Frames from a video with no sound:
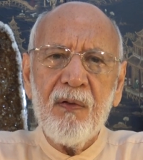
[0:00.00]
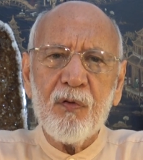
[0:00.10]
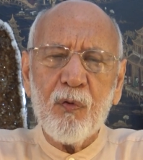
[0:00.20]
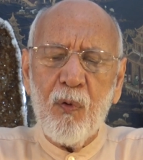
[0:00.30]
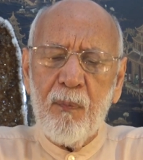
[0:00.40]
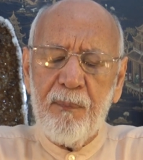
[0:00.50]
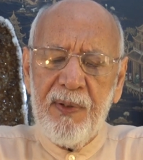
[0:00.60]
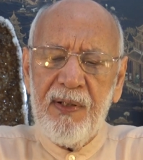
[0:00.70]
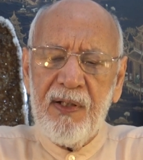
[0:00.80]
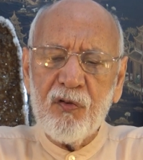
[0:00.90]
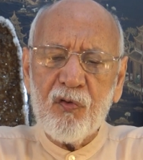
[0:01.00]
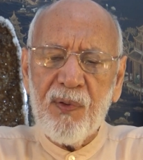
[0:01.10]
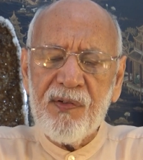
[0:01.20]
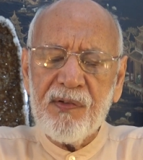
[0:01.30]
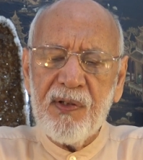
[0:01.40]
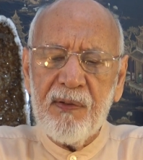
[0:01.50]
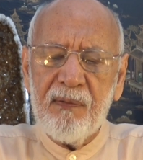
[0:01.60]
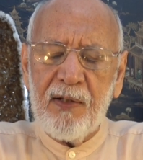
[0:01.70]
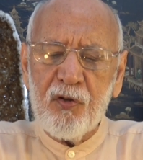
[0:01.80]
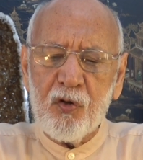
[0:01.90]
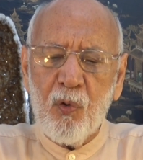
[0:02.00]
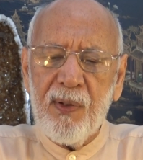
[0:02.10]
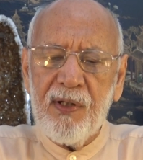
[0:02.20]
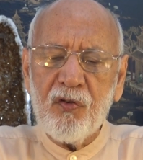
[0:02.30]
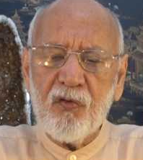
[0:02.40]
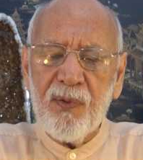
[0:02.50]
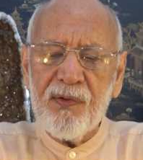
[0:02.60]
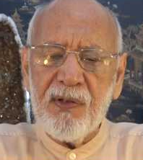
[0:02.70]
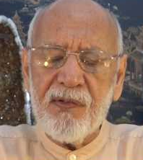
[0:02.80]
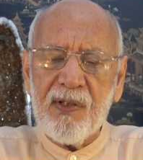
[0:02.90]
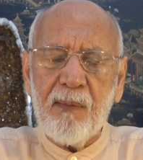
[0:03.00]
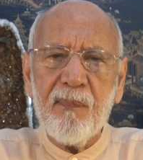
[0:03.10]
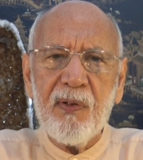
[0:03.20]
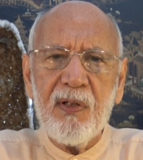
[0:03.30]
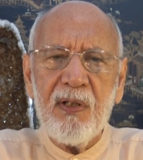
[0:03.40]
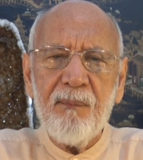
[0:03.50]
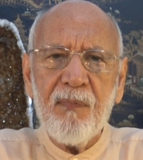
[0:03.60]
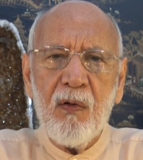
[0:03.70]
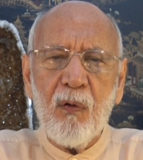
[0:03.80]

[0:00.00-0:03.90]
So be interested and show interest in somebody,